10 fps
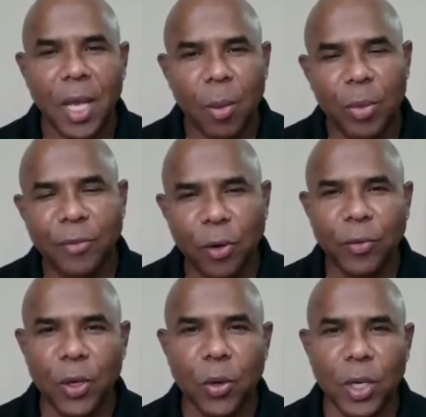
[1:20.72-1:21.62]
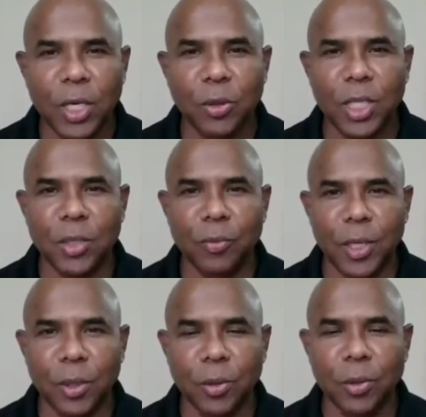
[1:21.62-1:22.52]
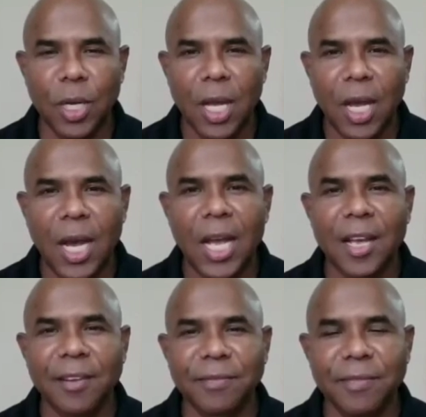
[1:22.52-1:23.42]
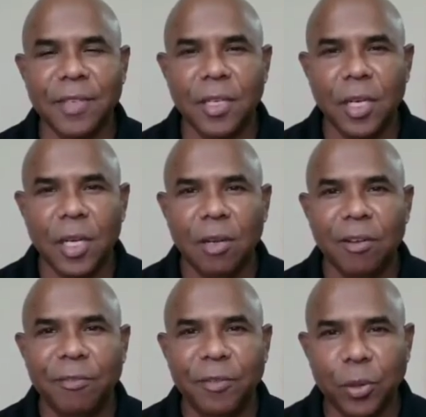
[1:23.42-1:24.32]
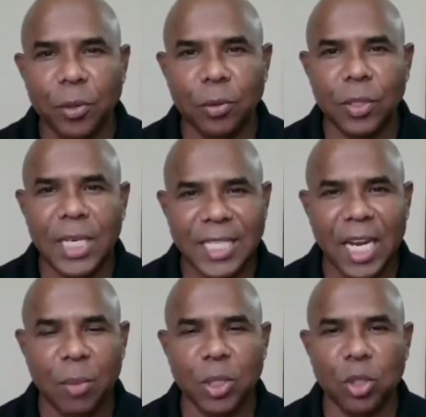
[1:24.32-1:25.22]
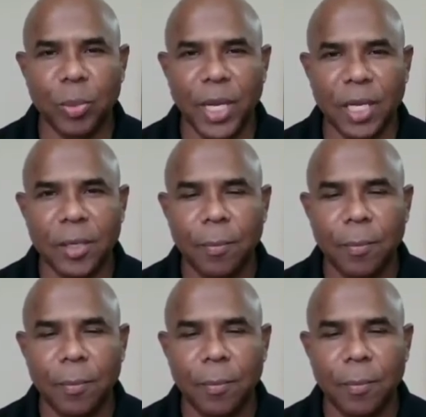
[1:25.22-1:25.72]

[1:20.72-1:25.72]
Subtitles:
Before we go into this video, I have few disclaimers to make.